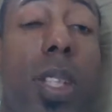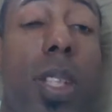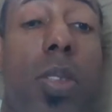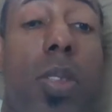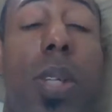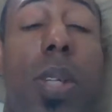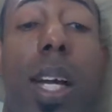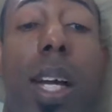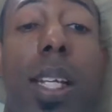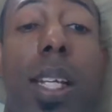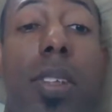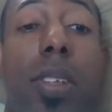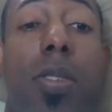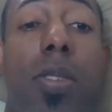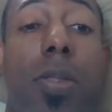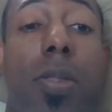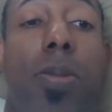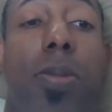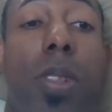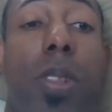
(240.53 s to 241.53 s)
You got an
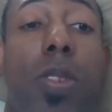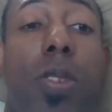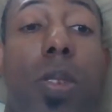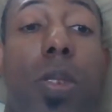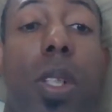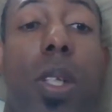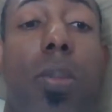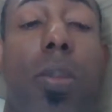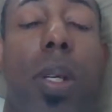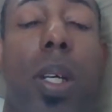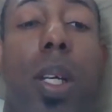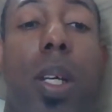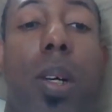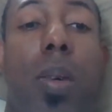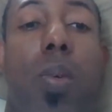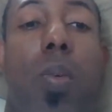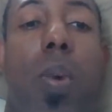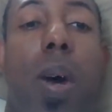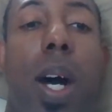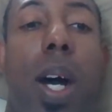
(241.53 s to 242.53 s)
instant foot scrub.
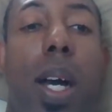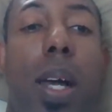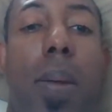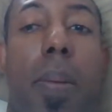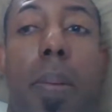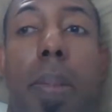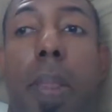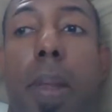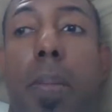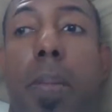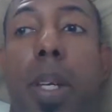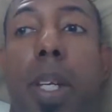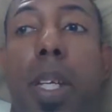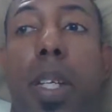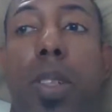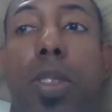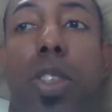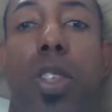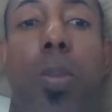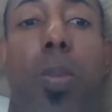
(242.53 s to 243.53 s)
Why?
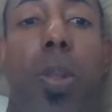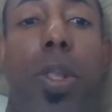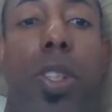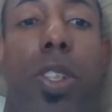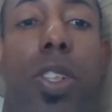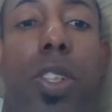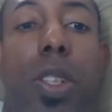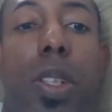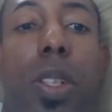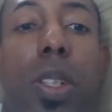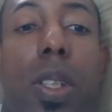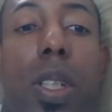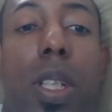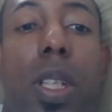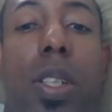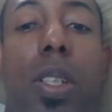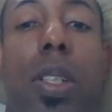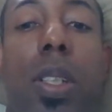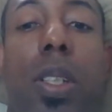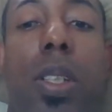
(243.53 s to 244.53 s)
Because you put sugar,
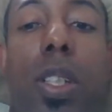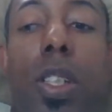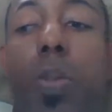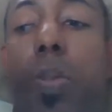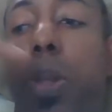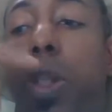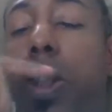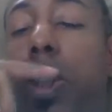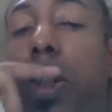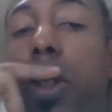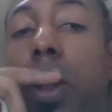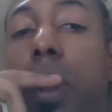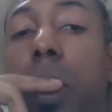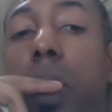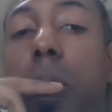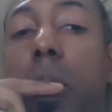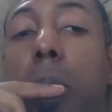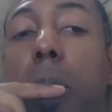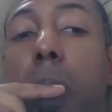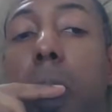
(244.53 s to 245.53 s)
you put sugar
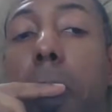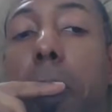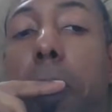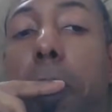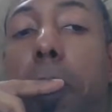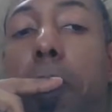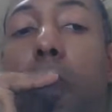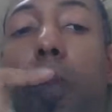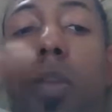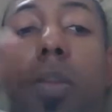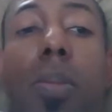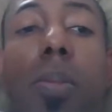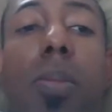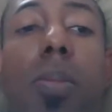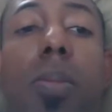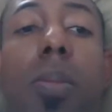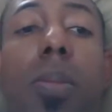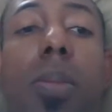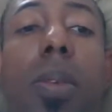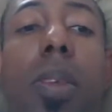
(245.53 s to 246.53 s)
in oil,
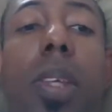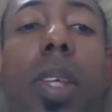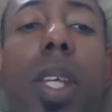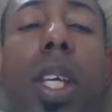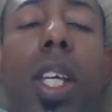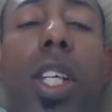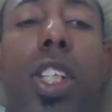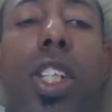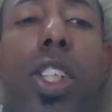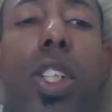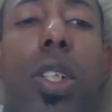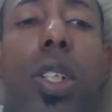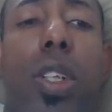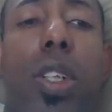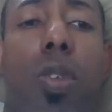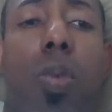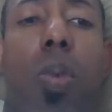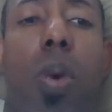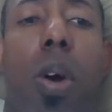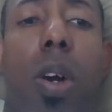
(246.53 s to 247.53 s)
and sugar
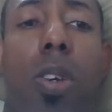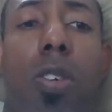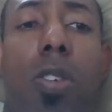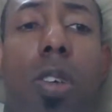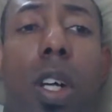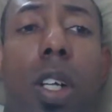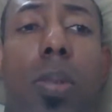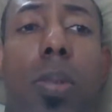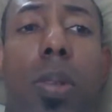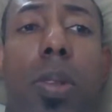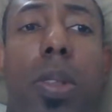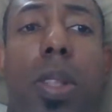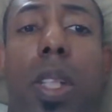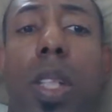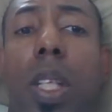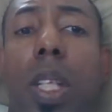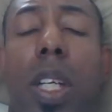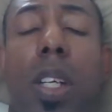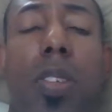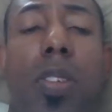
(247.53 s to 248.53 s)
is water soluble.
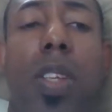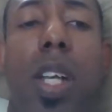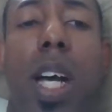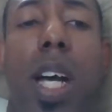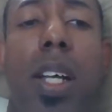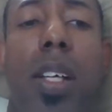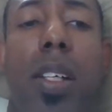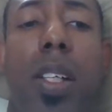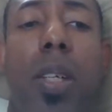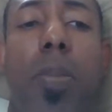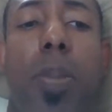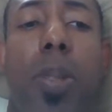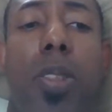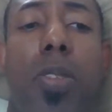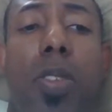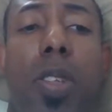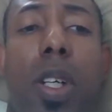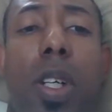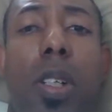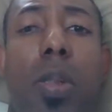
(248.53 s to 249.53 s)
It's not lipid
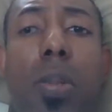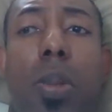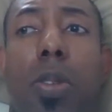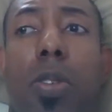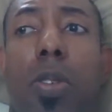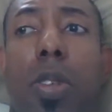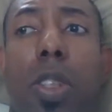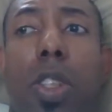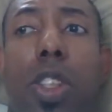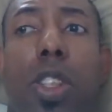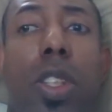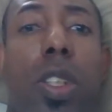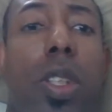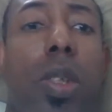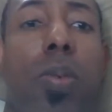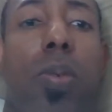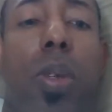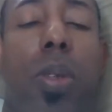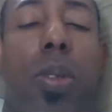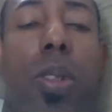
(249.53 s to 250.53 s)
soluble, so the sugar
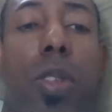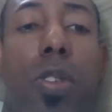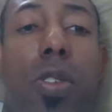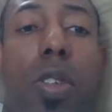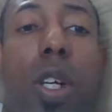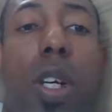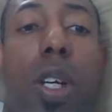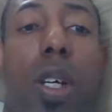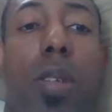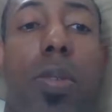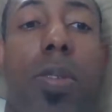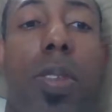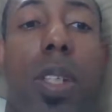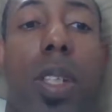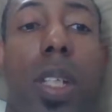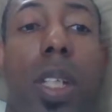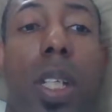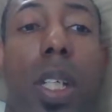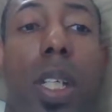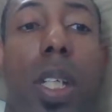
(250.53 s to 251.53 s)
won't dissolve
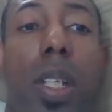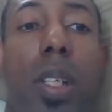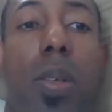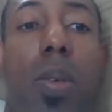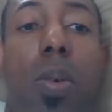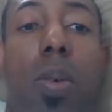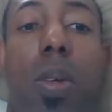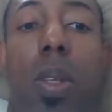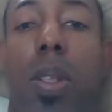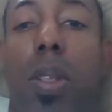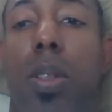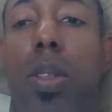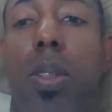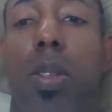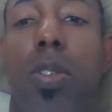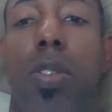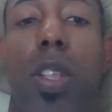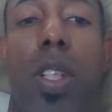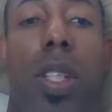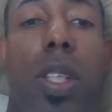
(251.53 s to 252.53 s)
in the oil. You'll
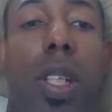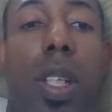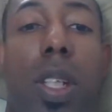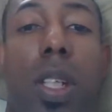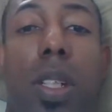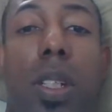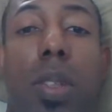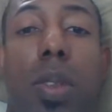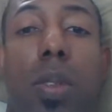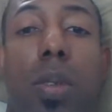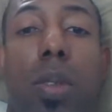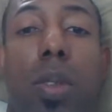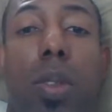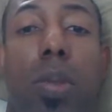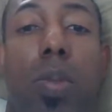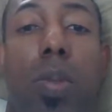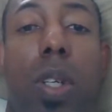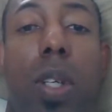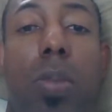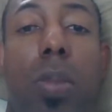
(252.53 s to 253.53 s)
sit there and
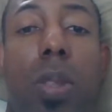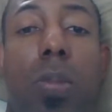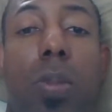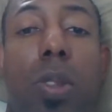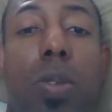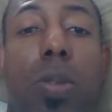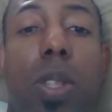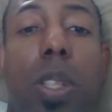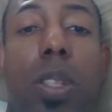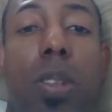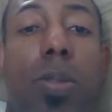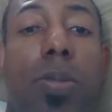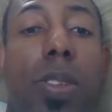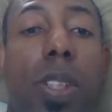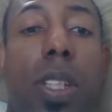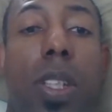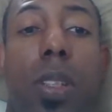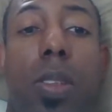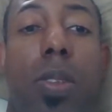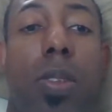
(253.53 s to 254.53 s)
you'll rub it between your
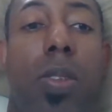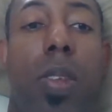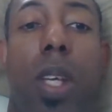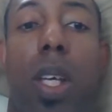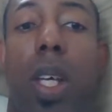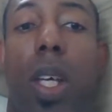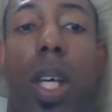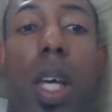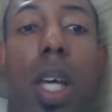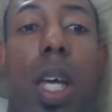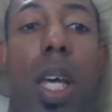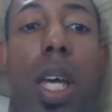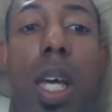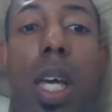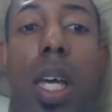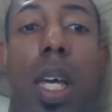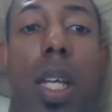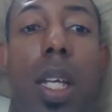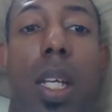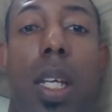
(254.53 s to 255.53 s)
fingers,
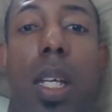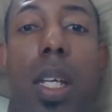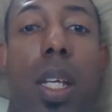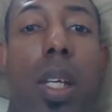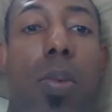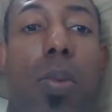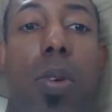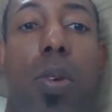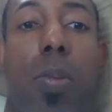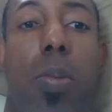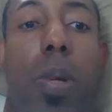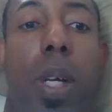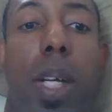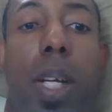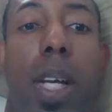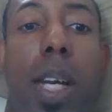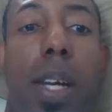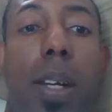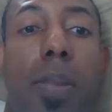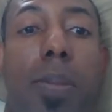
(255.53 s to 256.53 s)
and it won't break
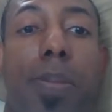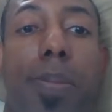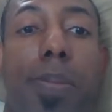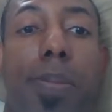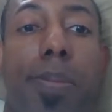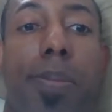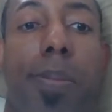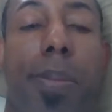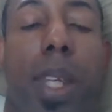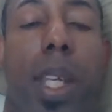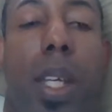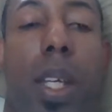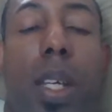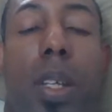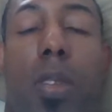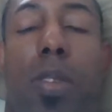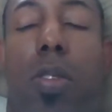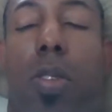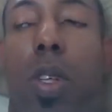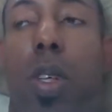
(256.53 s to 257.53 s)
down.
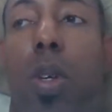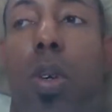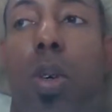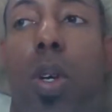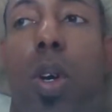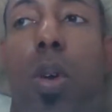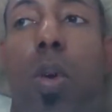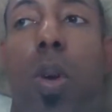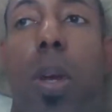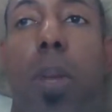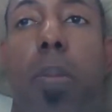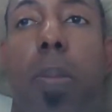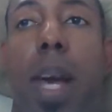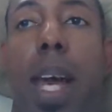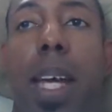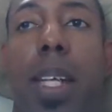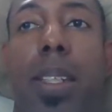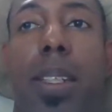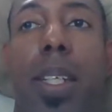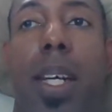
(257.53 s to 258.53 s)
So going
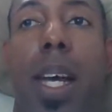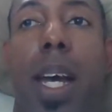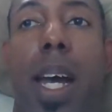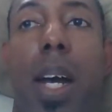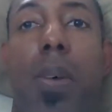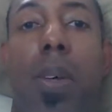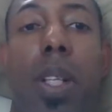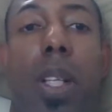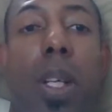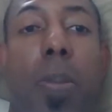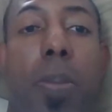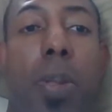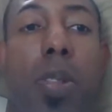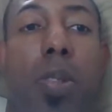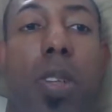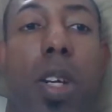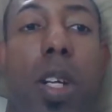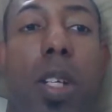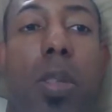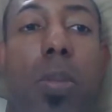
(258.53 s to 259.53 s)
back to how a lipid
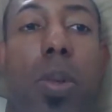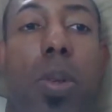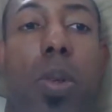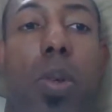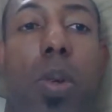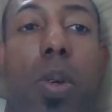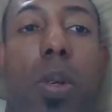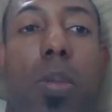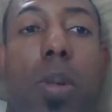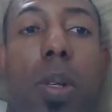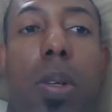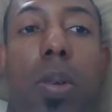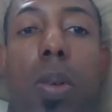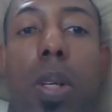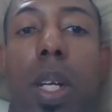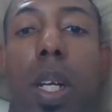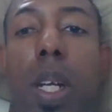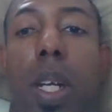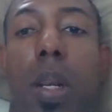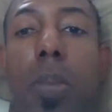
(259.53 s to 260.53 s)
soluble hormone
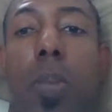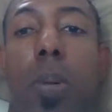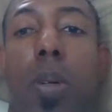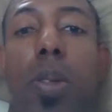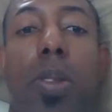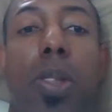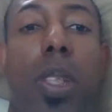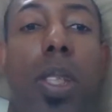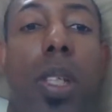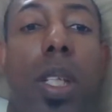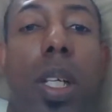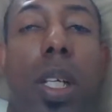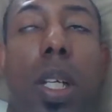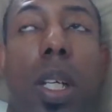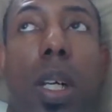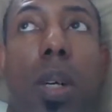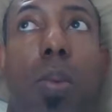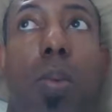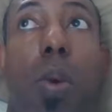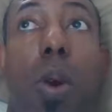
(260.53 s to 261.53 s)
and a protein and
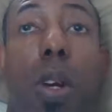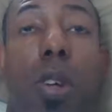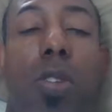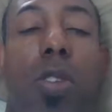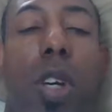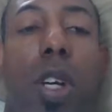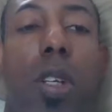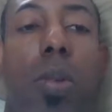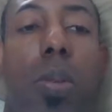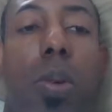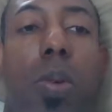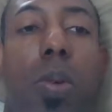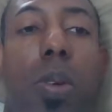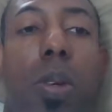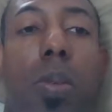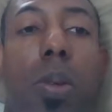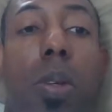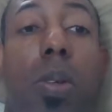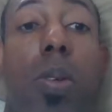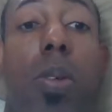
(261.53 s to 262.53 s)
a water soluble
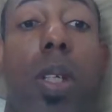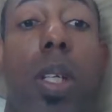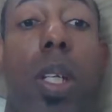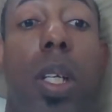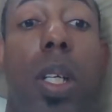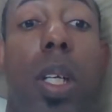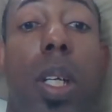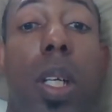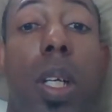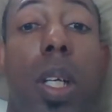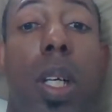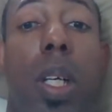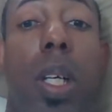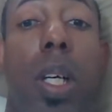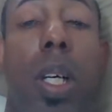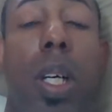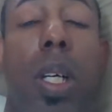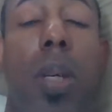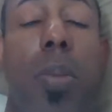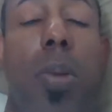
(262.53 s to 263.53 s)
hormone
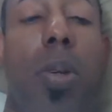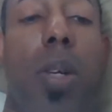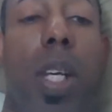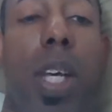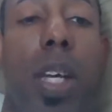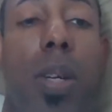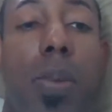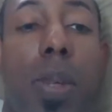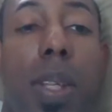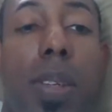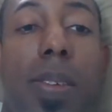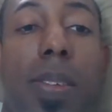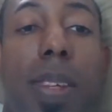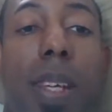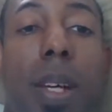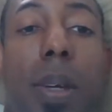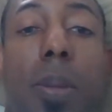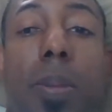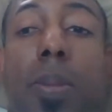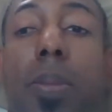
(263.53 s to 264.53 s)
communicate with a
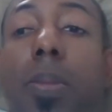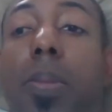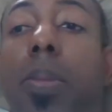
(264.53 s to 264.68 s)
cell.